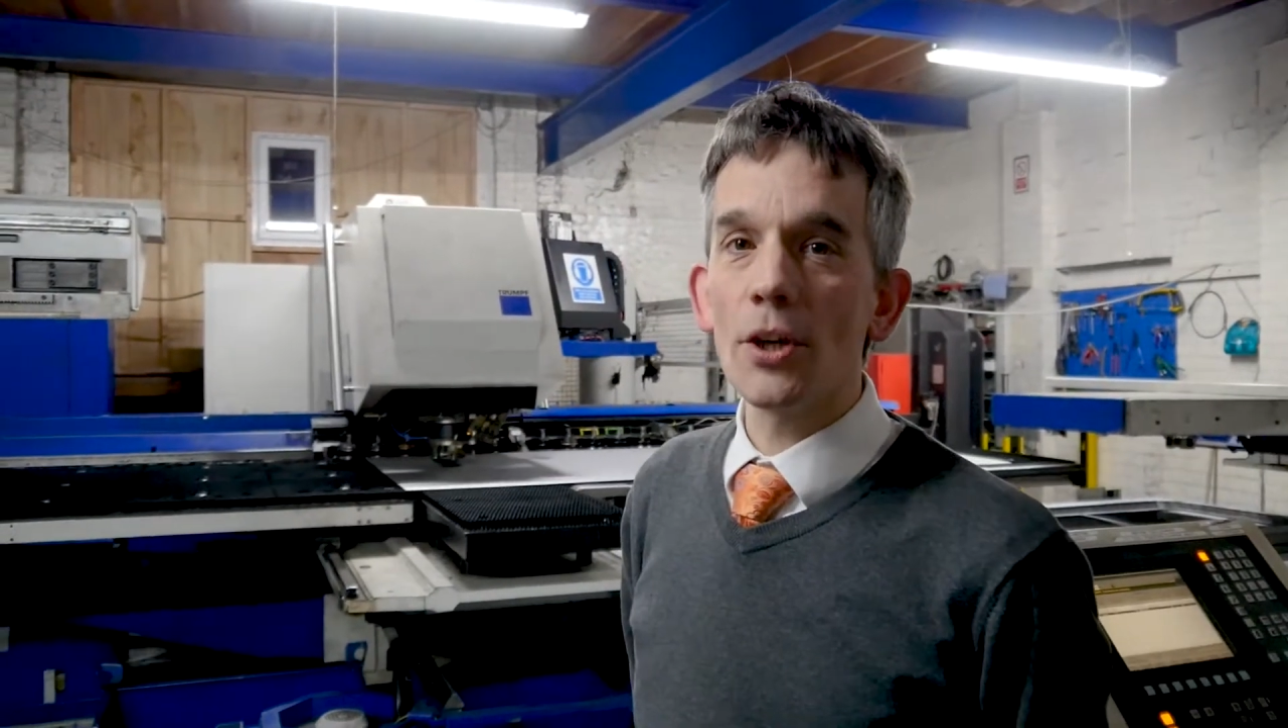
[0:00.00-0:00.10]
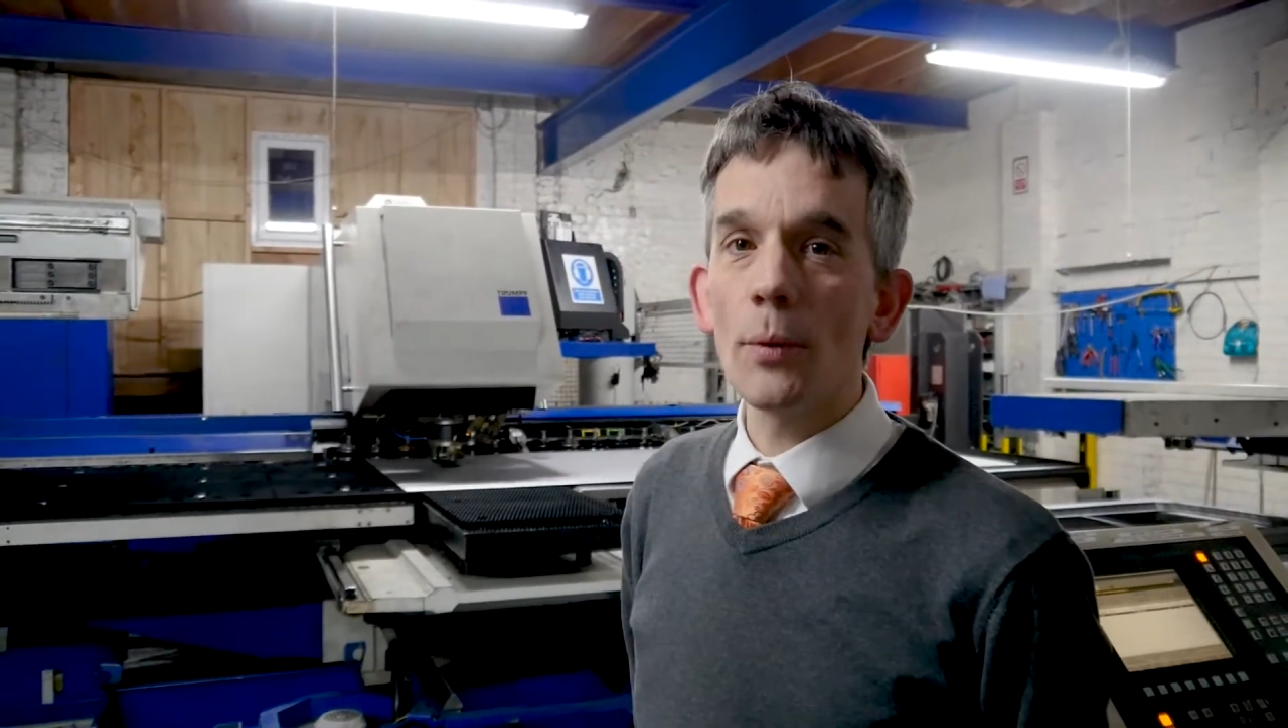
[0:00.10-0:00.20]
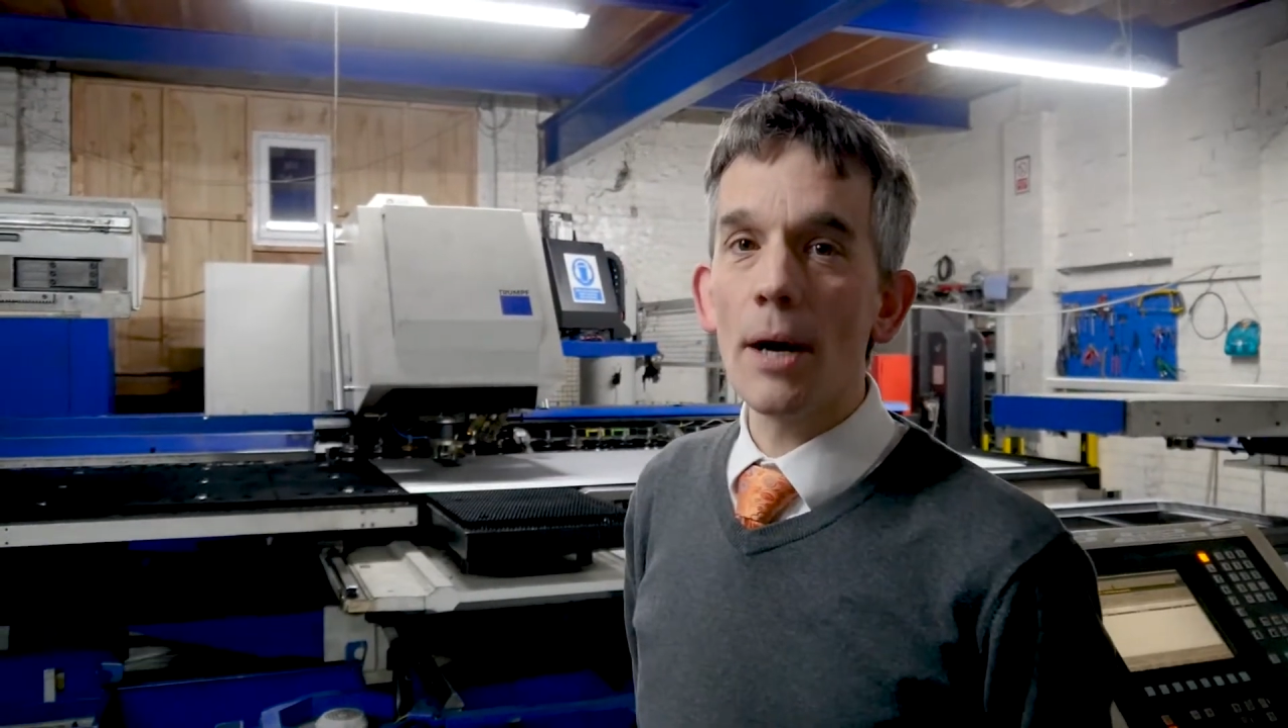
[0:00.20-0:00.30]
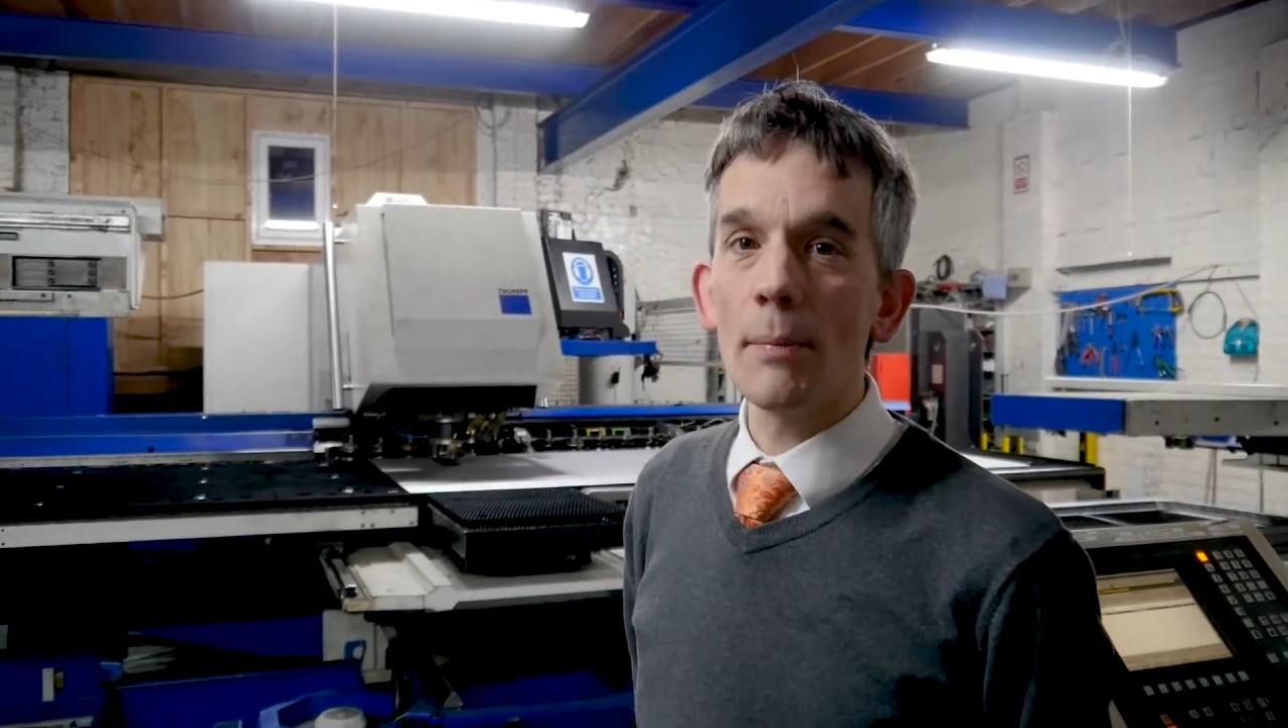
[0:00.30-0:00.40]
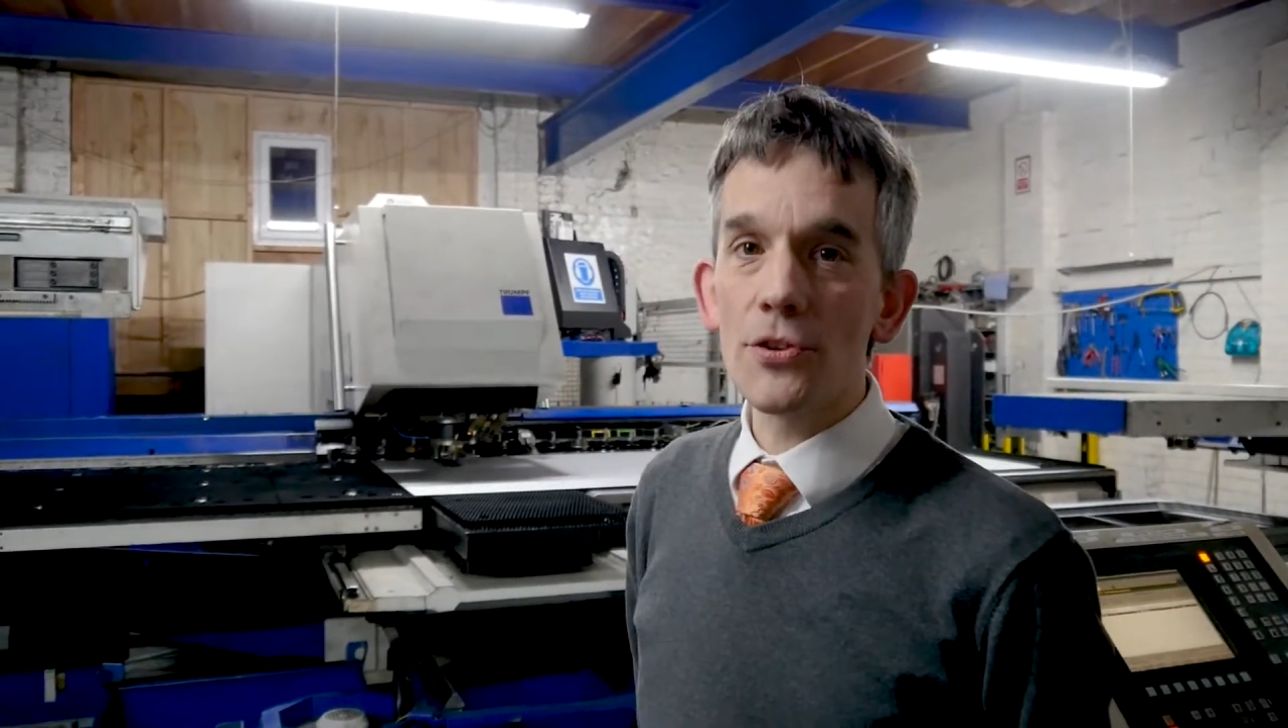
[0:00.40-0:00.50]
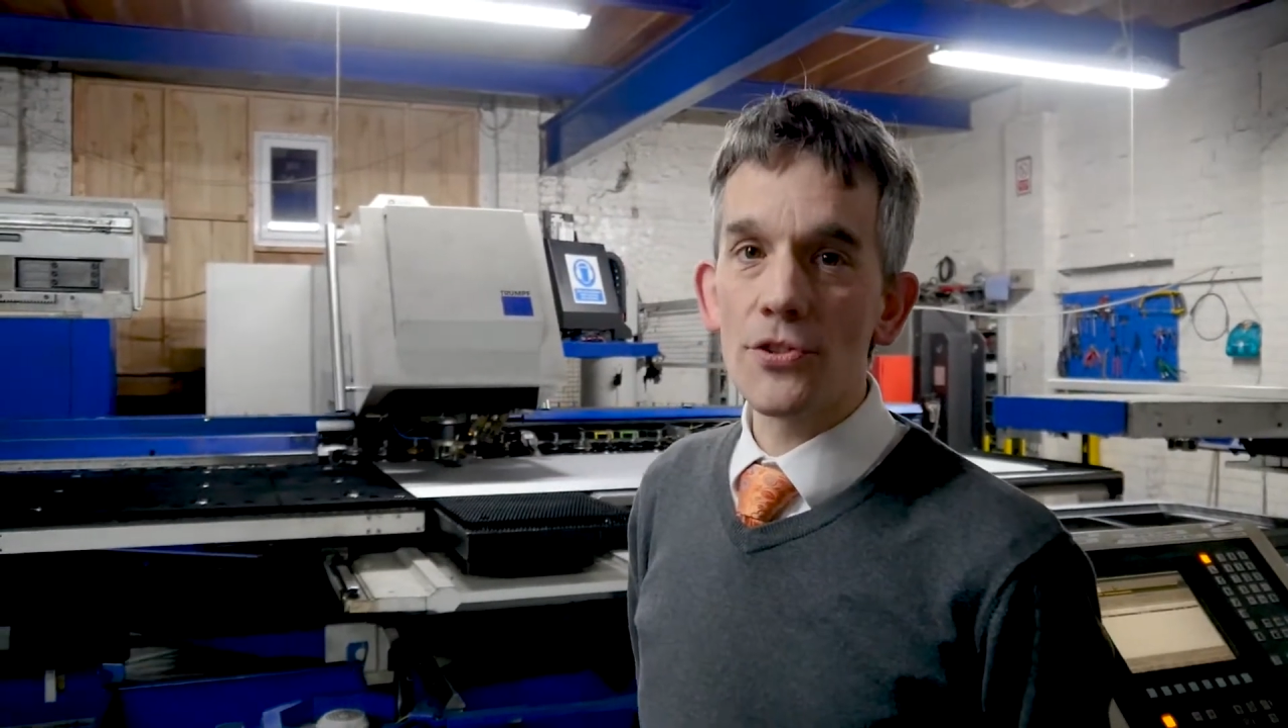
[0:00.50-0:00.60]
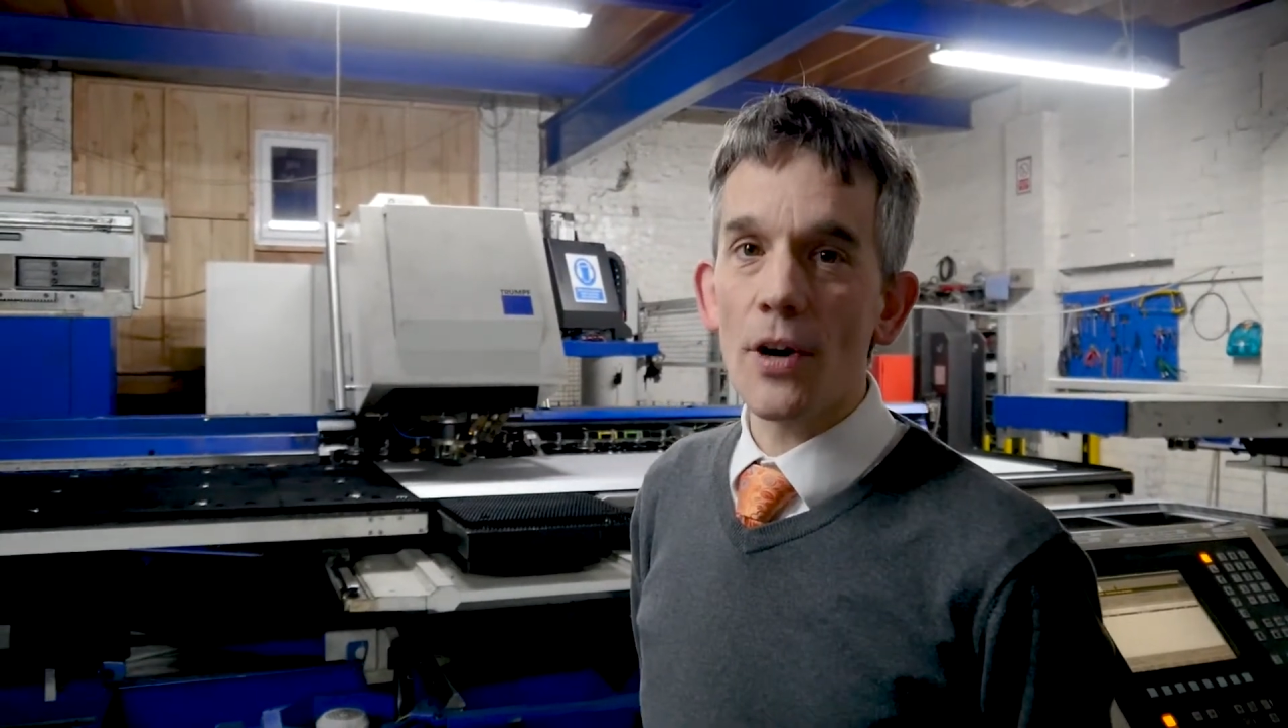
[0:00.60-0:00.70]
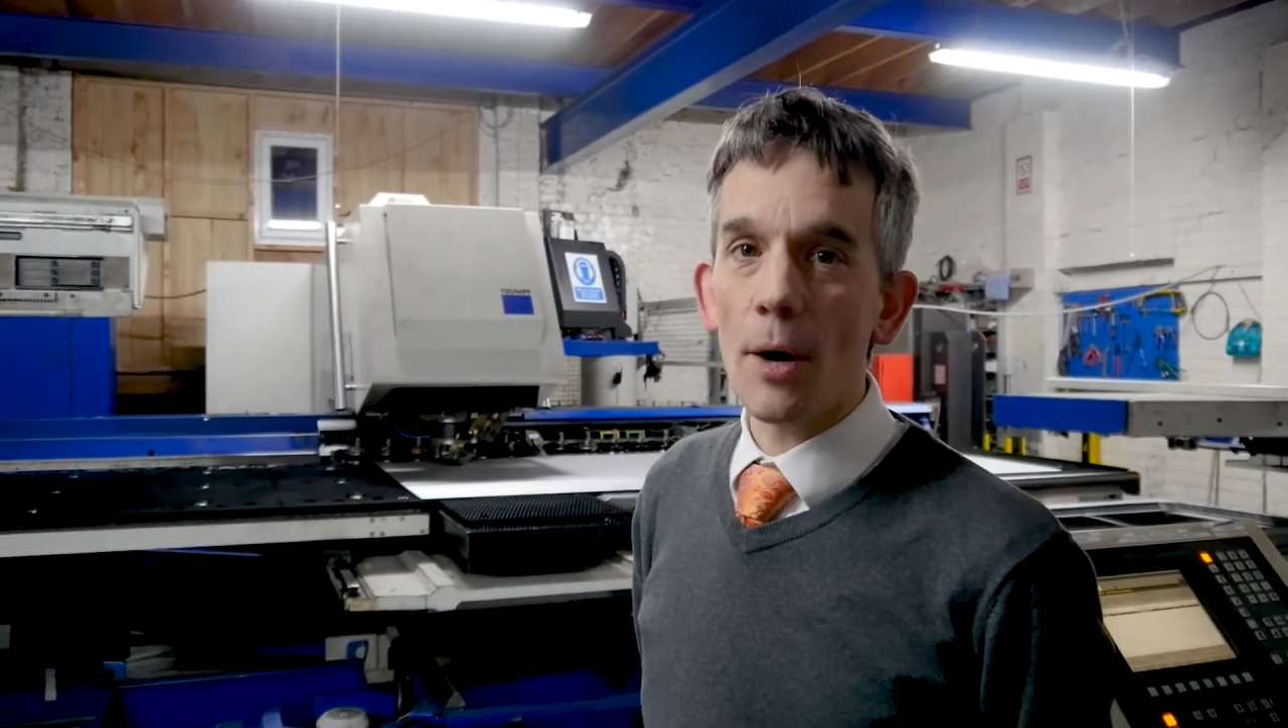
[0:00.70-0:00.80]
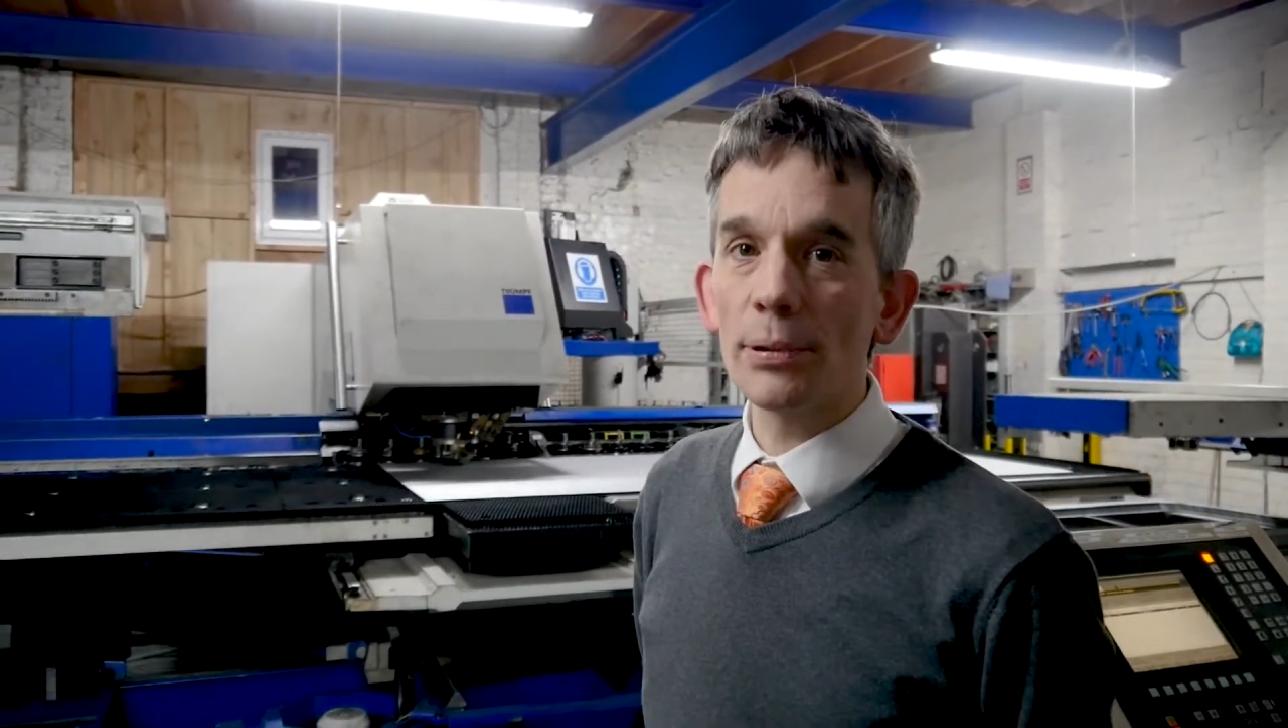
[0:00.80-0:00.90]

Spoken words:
where most of our